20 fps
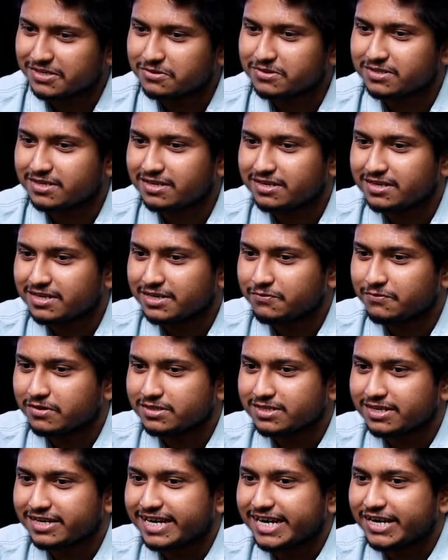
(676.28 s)
sir. It
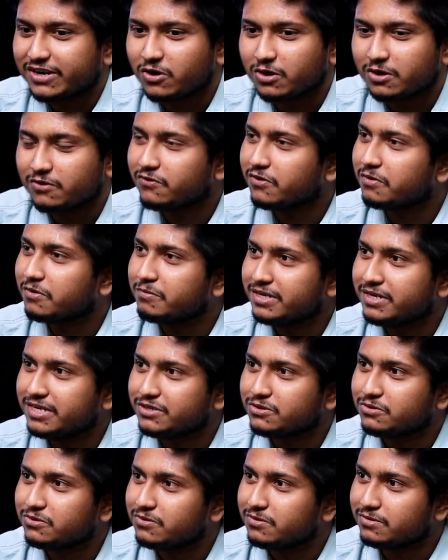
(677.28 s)
was a great honor for me
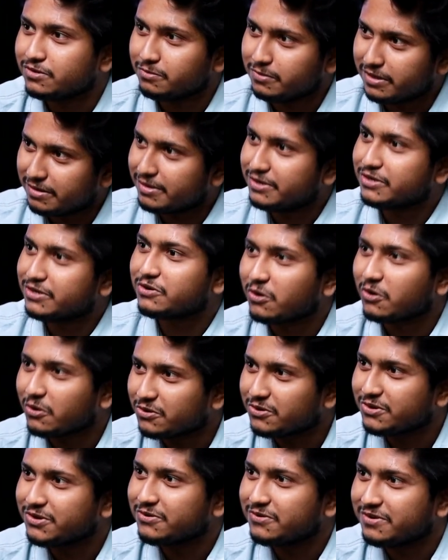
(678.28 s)
to to be able to talk
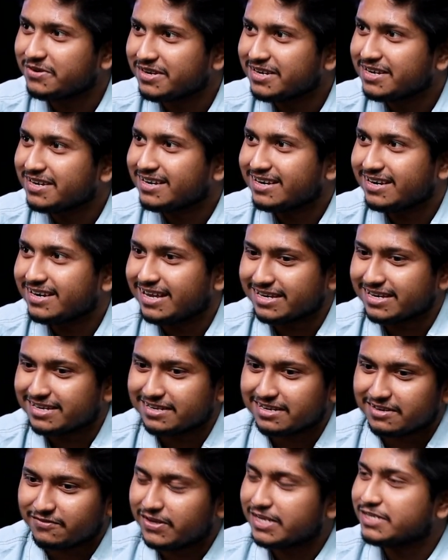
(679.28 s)
to you like
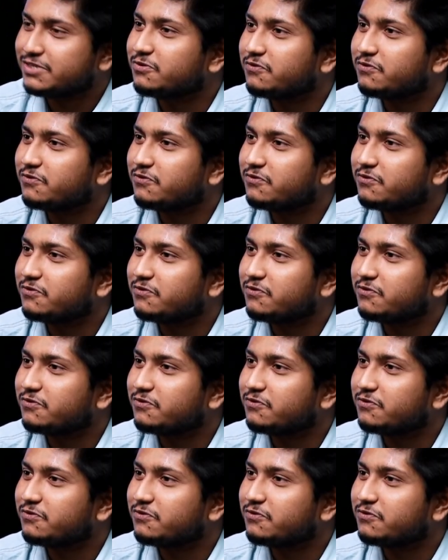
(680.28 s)
face to